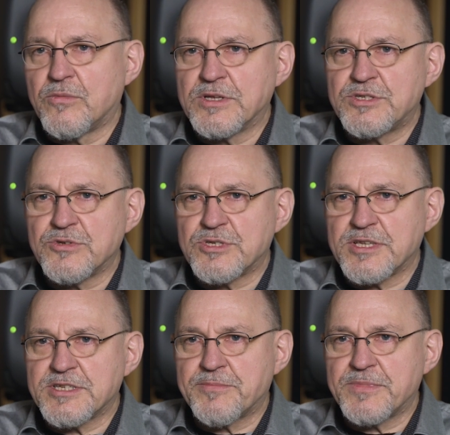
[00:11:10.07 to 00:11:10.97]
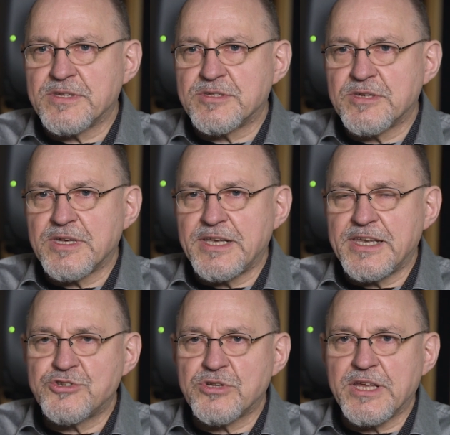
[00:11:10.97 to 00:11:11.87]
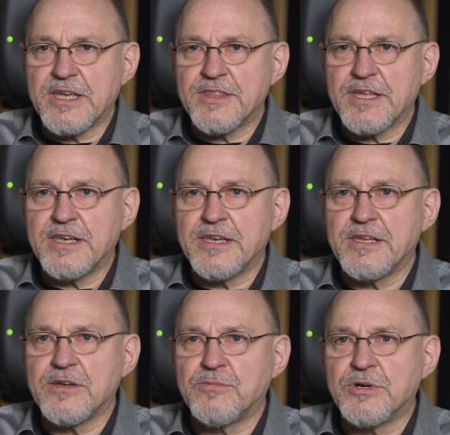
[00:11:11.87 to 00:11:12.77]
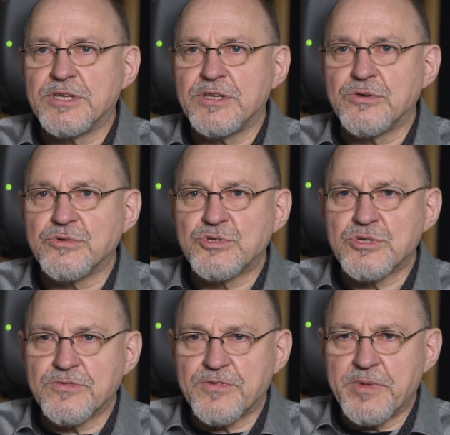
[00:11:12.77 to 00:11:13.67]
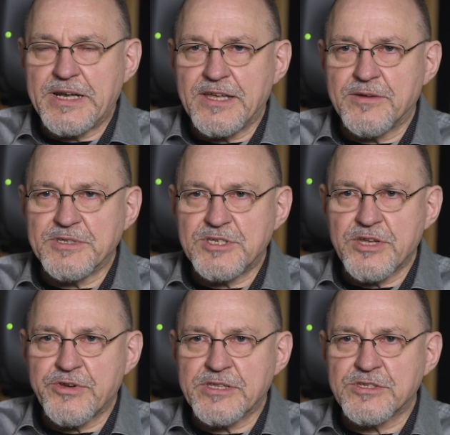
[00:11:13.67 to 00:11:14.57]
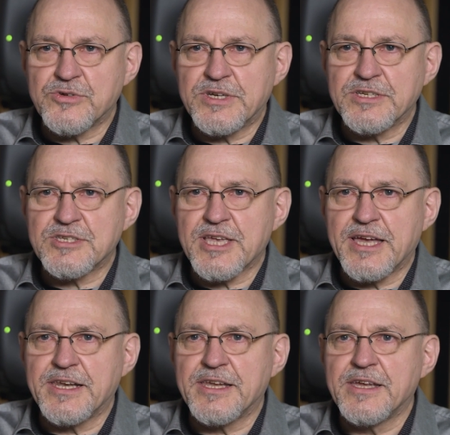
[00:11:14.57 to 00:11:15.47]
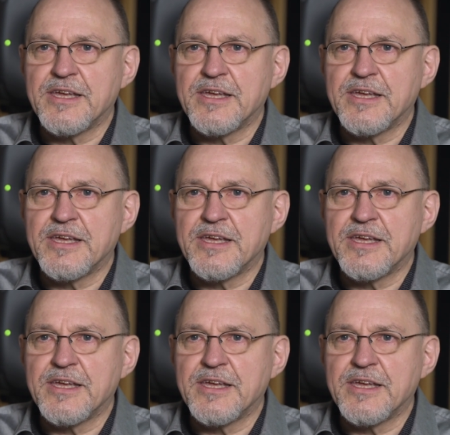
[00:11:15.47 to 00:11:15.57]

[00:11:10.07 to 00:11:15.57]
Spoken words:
once you set up this initially, then you would use familiar material to understand